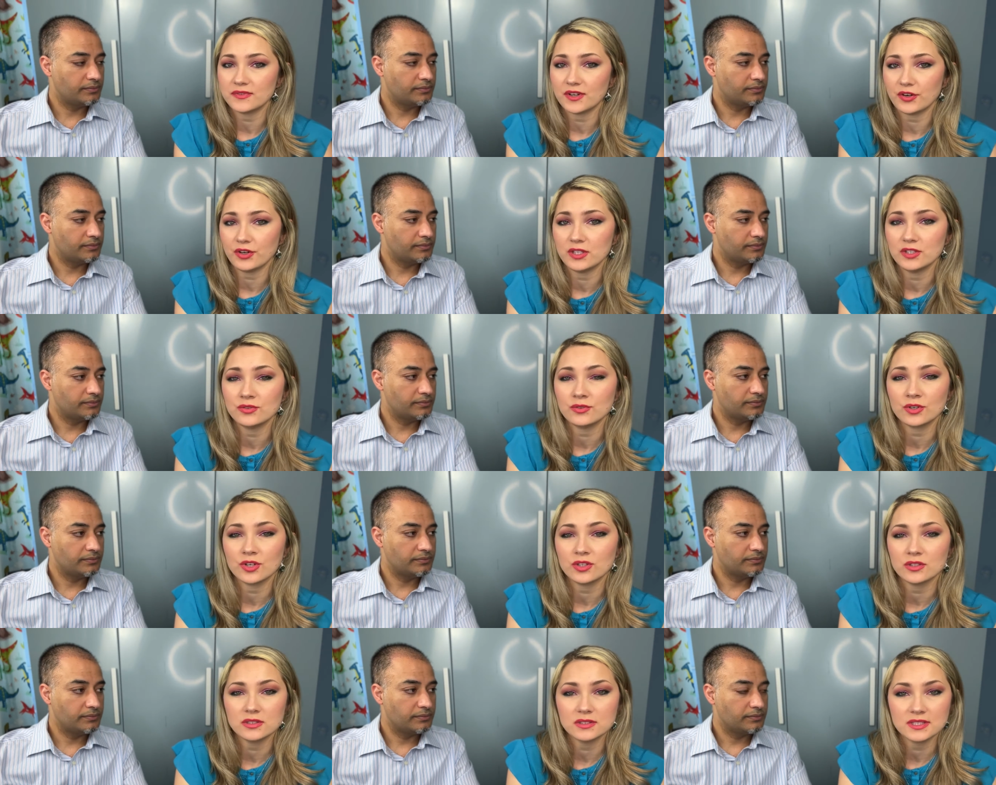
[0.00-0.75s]
Speaker 1: very little
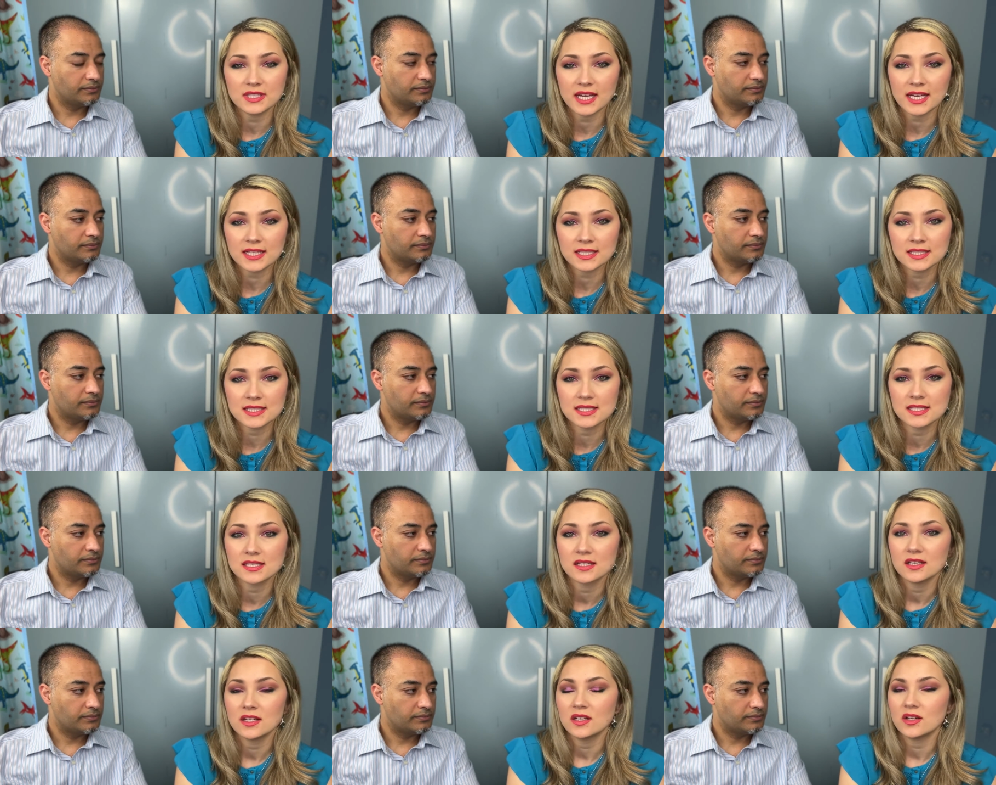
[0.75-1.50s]

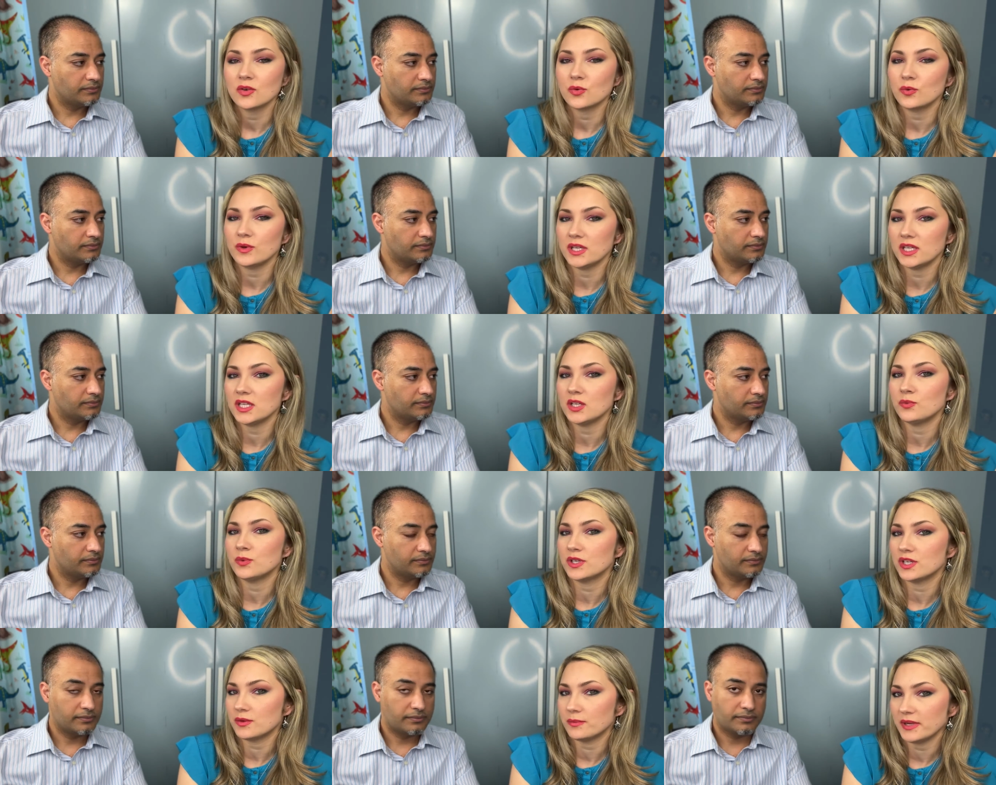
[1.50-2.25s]
contacts, we
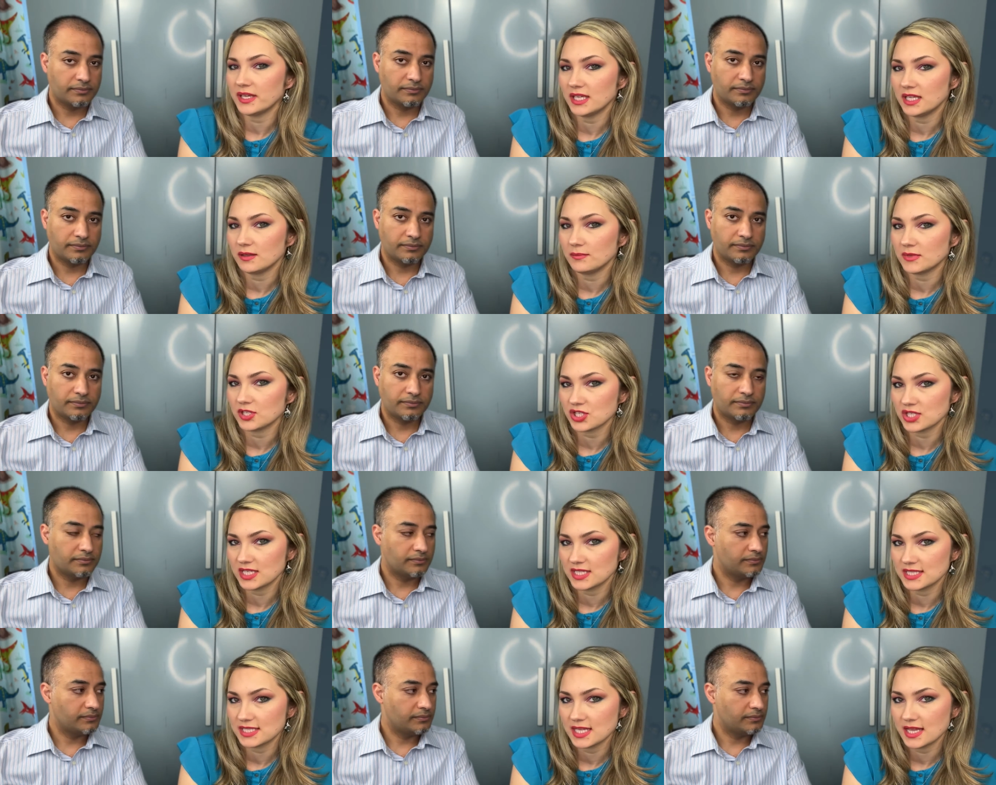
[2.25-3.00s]
were making much
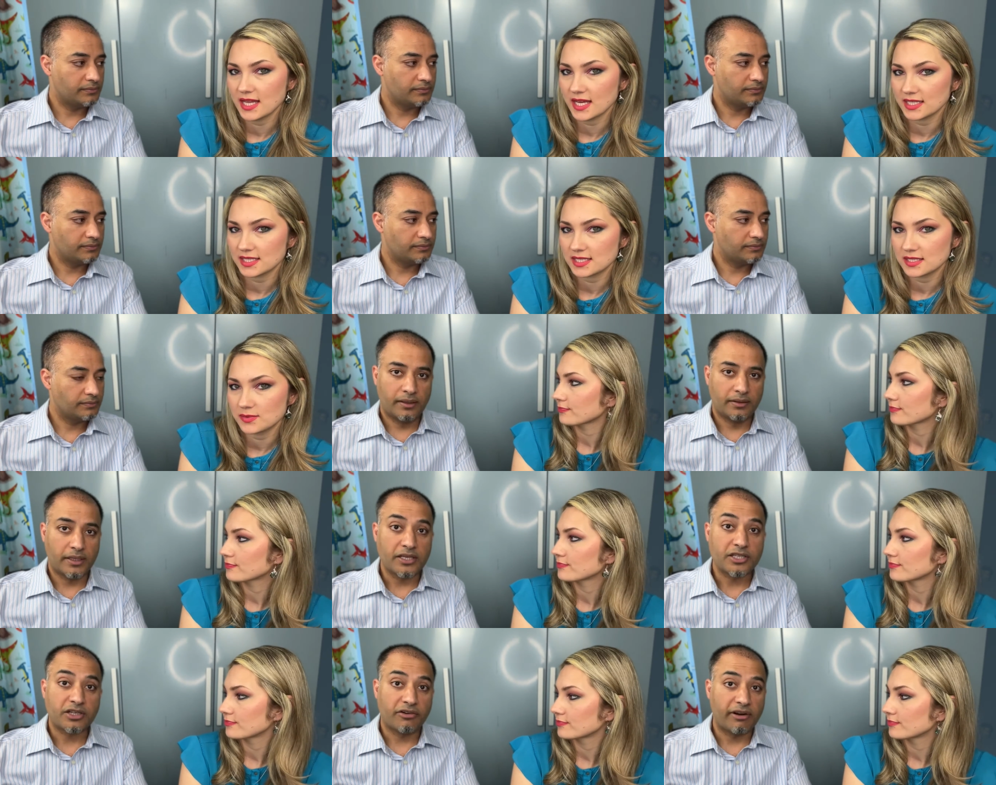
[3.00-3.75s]
less than that.
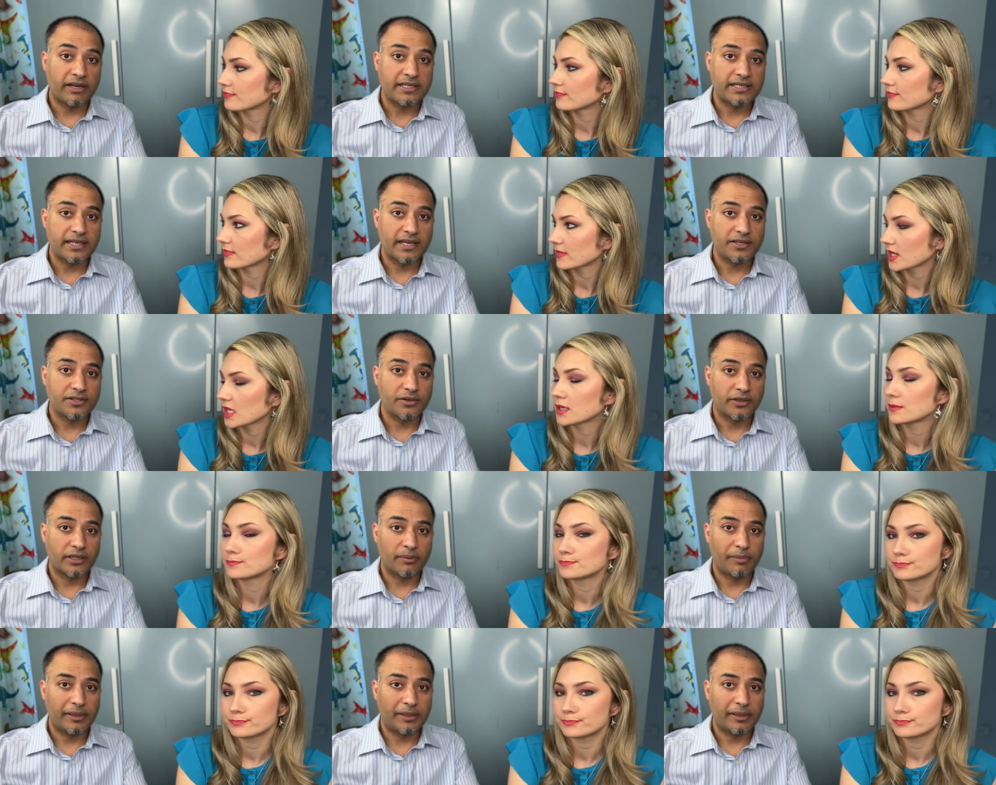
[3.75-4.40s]
Speaker 2: That's correct, yeah. So at the